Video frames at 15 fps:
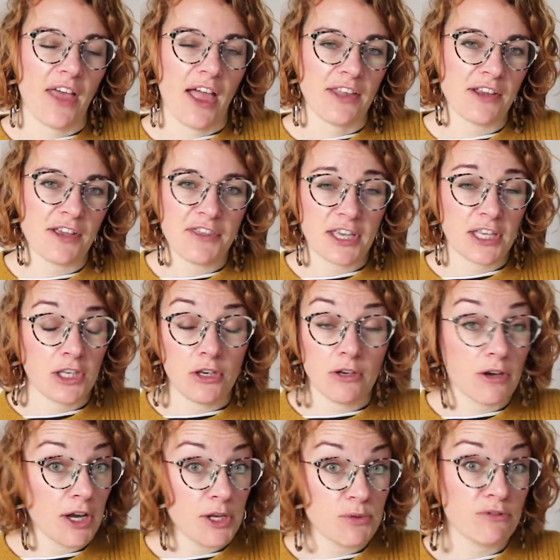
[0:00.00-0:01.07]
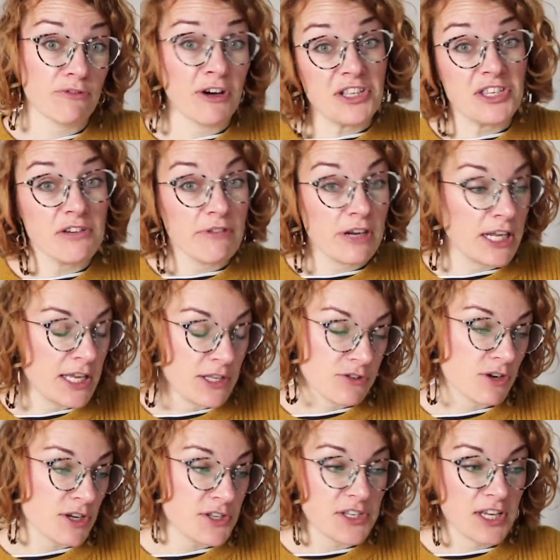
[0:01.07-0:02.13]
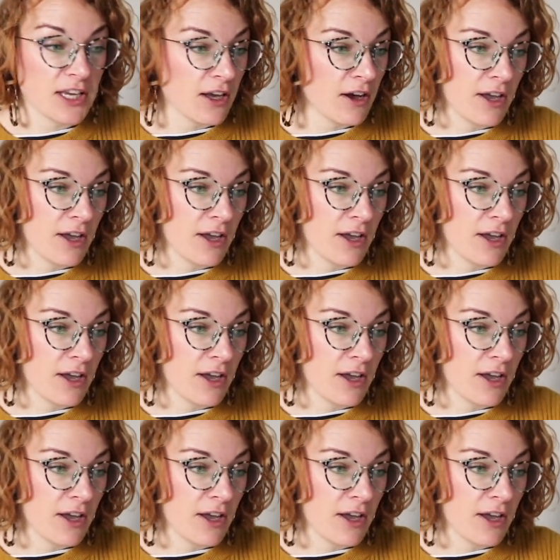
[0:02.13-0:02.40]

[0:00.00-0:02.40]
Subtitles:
and I think you guys would find it really interesting.